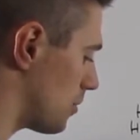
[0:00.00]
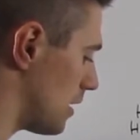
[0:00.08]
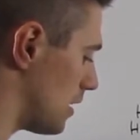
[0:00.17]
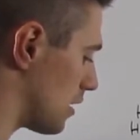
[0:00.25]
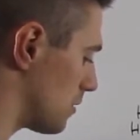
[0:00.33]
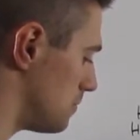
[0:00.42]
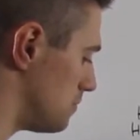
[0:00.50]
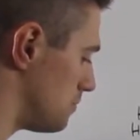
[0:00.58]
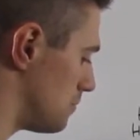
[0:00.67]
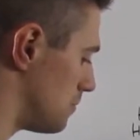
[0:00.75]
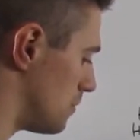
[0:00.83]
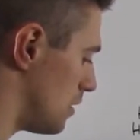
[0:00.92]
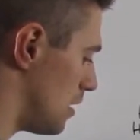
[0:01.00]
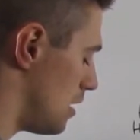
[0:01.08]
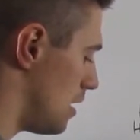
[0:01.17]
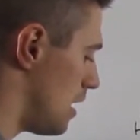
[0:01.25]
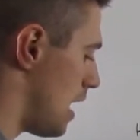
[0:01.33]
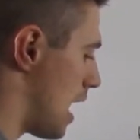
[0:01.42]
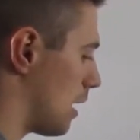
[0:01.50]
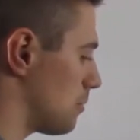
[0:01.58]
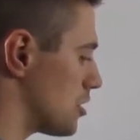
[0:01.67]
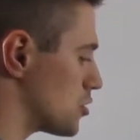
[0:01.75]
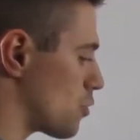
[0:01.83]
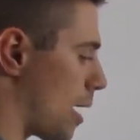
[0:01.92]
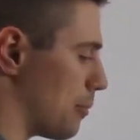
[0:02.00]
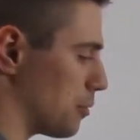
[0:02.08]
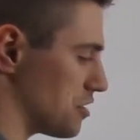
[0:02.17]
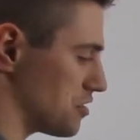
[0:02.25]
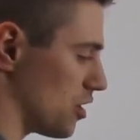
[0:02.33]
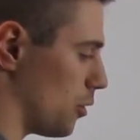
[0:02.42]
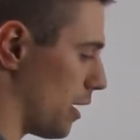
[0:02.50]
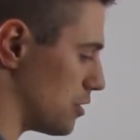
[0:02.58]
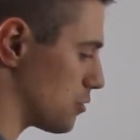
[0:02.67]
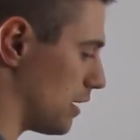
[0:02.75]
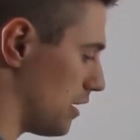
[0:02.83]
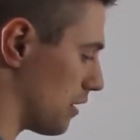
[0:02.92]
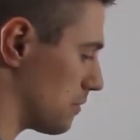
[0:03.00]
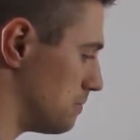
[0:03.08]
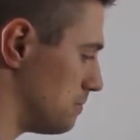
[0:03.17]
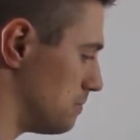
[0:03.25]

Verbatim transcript: right here, and I'm going to swap it with this OH right here.